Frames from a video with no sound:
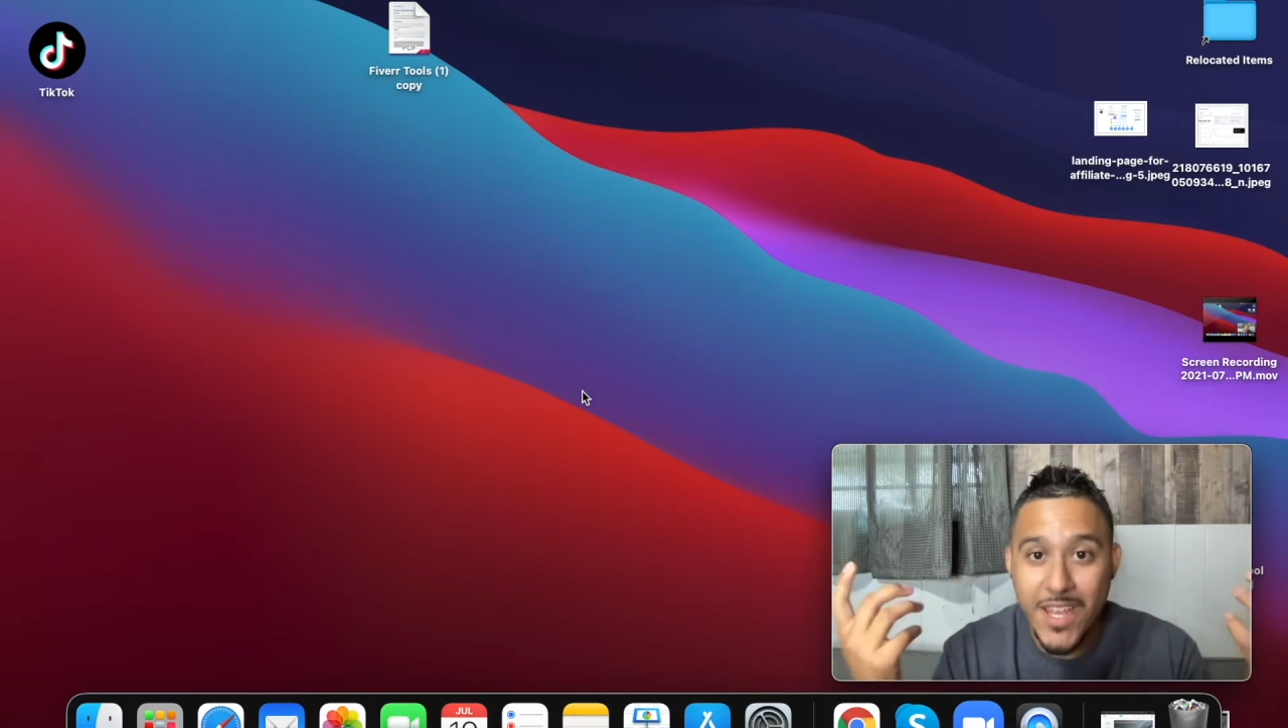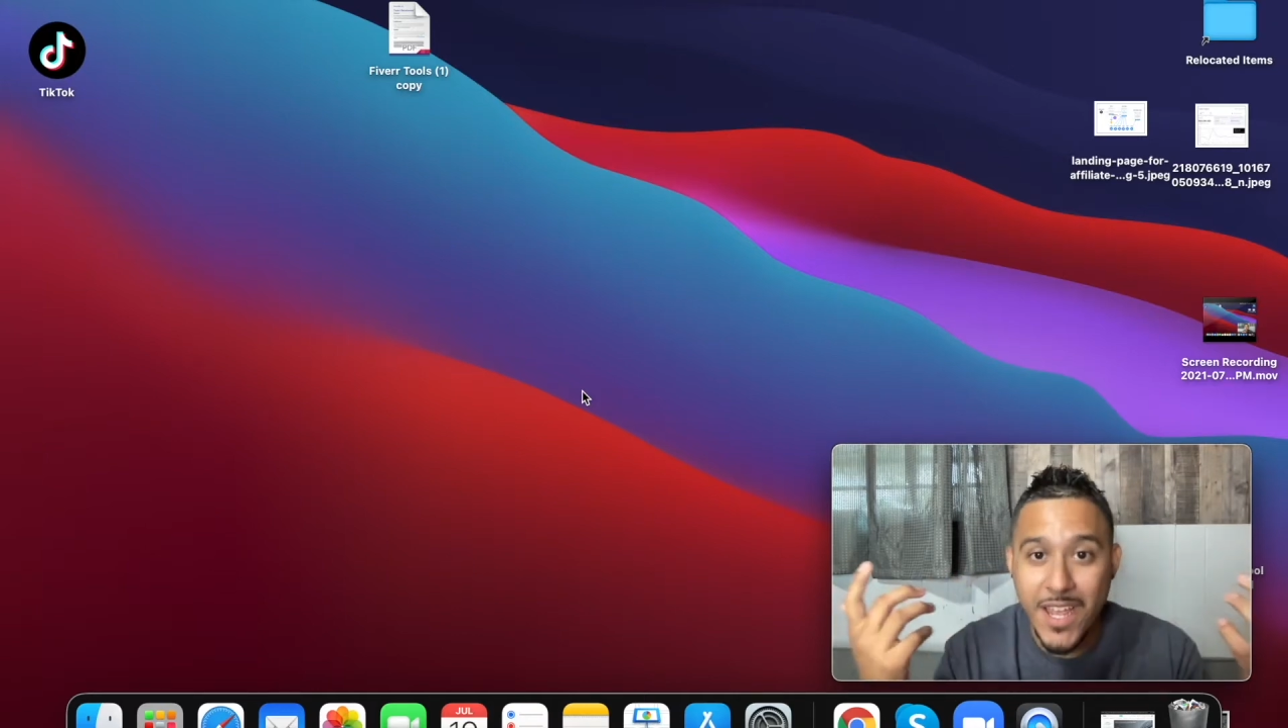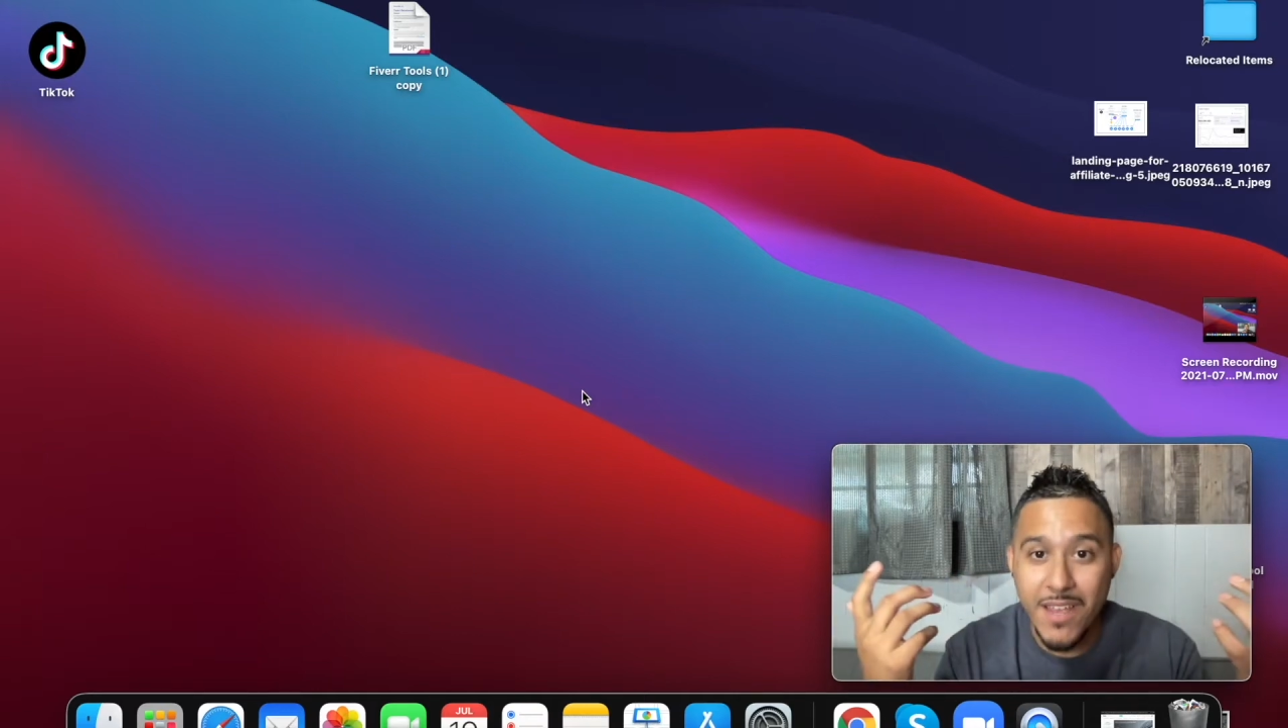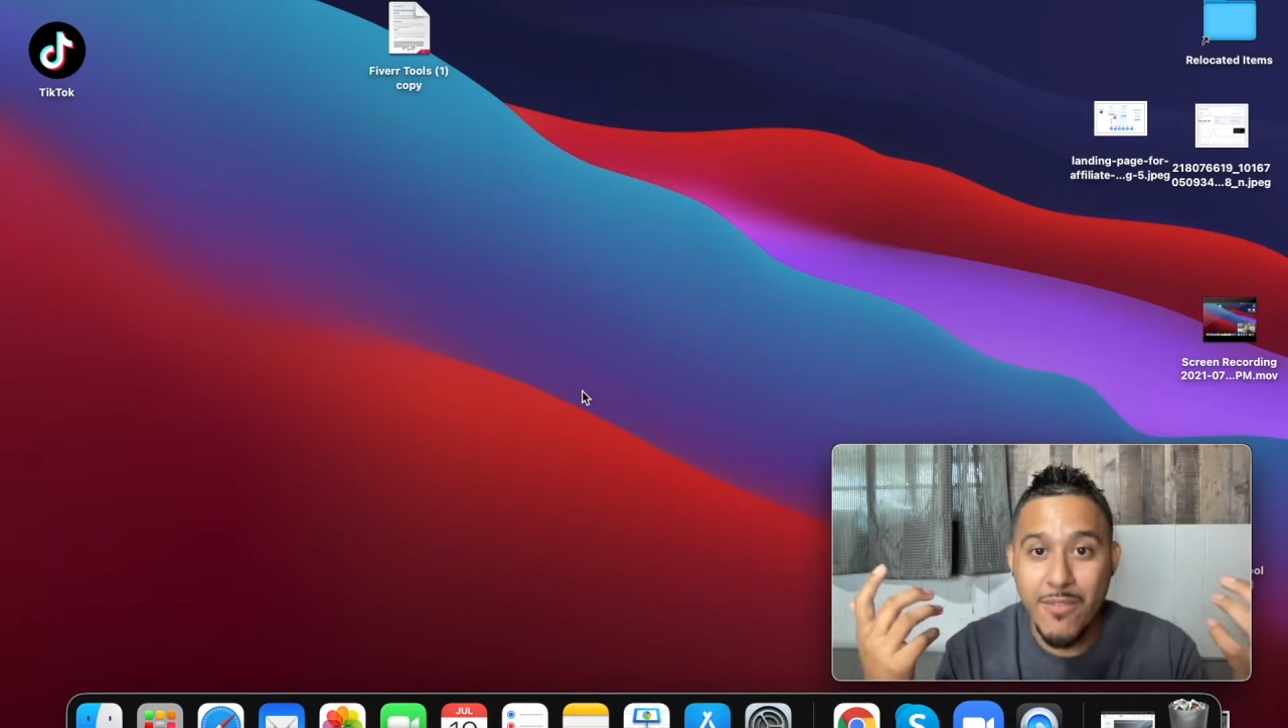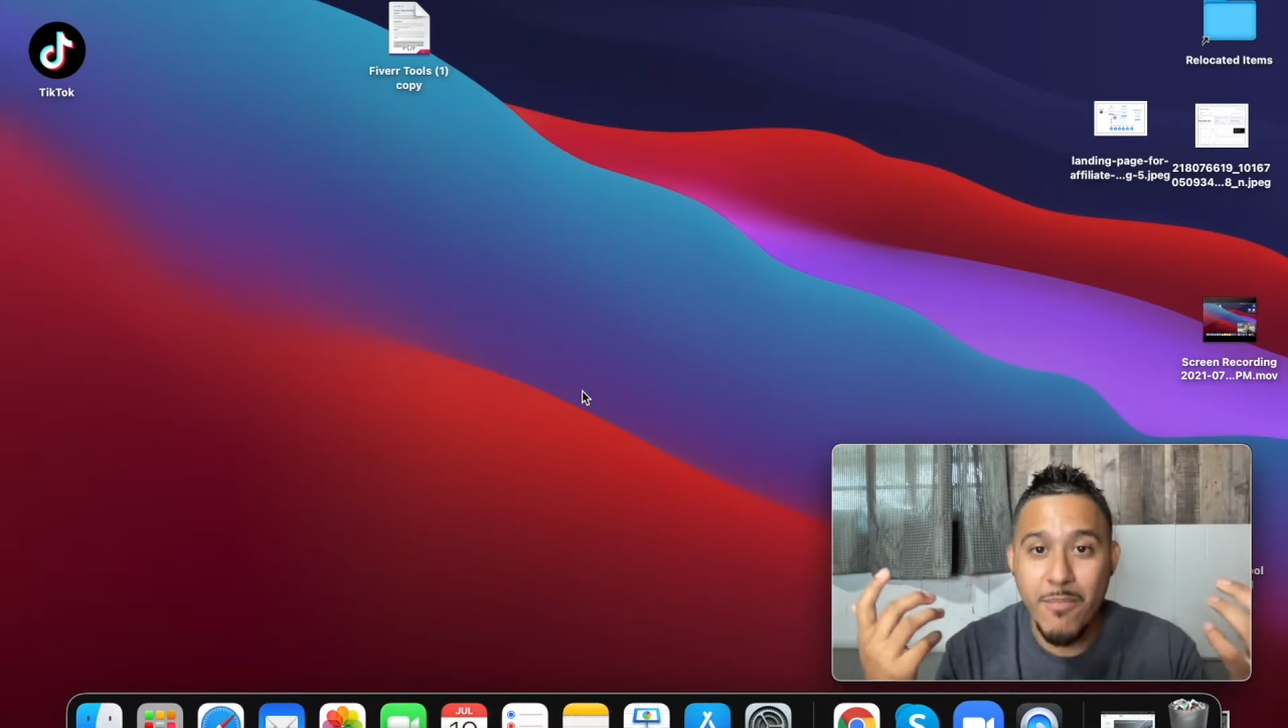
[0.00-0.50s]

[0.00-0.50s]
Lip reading: I have.